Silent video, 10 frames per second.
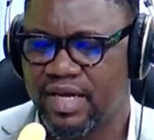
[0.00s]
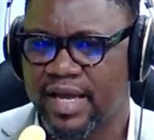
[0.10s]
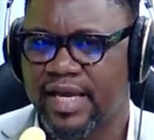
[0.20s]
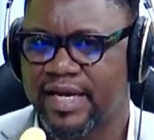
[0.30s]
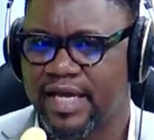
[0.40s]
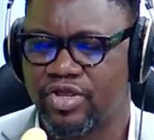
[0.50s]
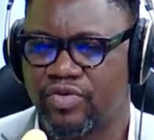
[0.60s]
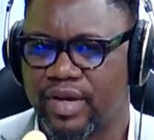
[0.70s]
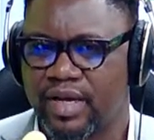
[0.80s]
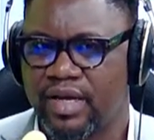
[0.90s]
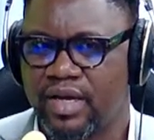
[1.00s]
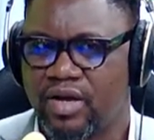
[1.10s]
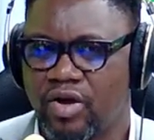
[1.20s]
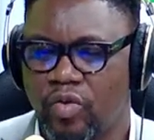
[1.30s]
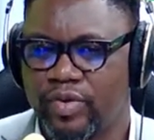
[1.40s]
in Nigeria
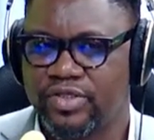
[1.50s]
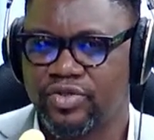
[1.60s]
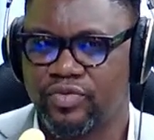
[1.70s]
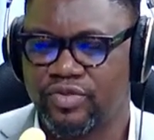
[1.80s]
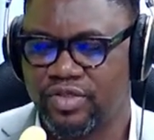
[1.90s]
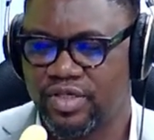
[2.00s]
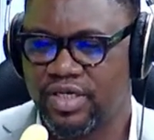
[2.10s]
always use